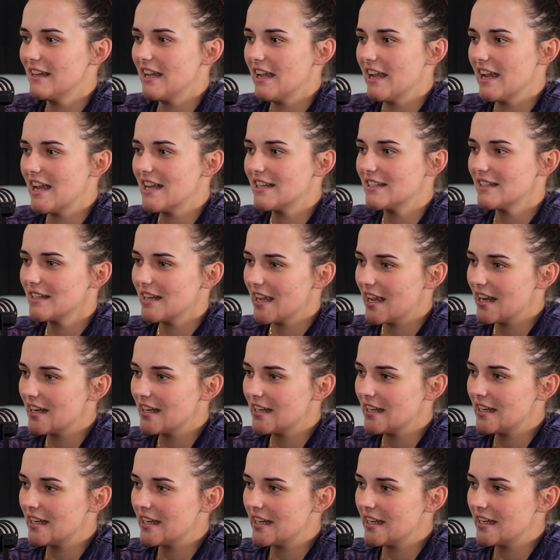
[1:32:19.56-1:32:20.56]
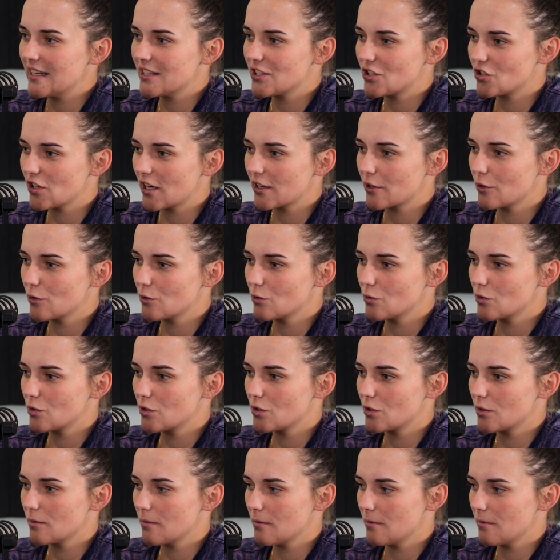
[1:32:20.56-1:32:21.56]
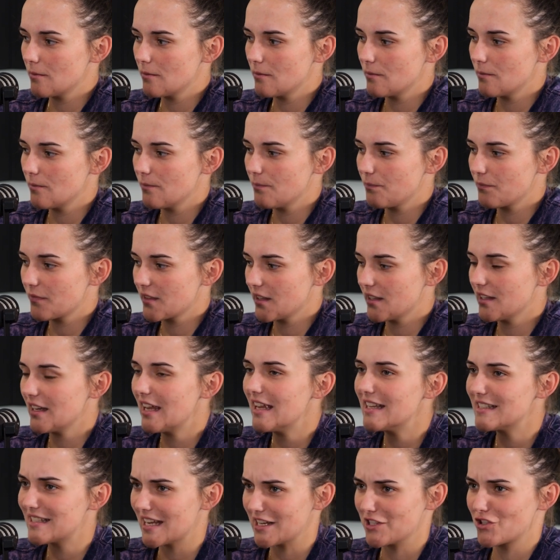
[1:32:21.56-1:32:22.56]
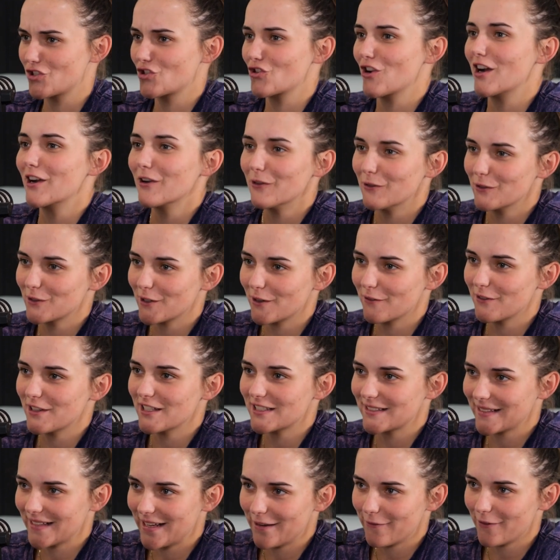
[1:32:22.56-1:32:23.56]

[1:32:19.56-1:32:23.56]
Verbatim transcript: hasn't had any struggles. Well, he's had struggles, obviously.